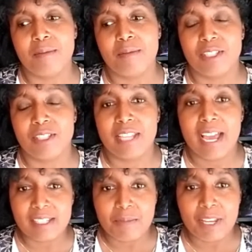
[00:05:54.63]
just
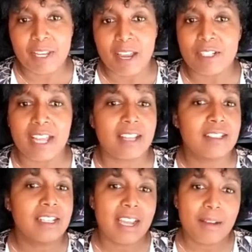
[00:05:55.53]
text me every day,
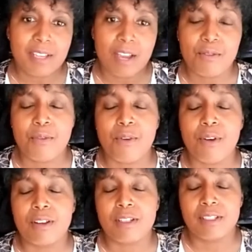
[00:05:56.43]
like today I'm thankful
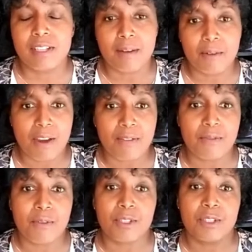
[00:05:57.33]
for, today I'm grateful
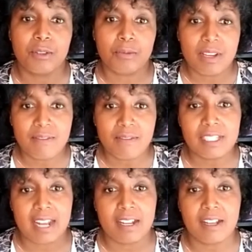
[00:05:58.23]
for. So the three of
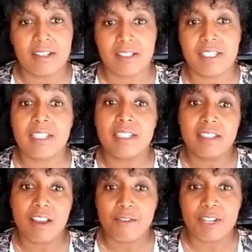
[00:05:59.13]
us kind of did this
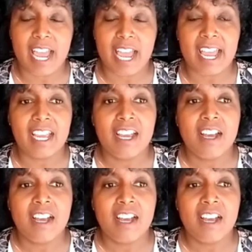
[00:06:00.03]
every day.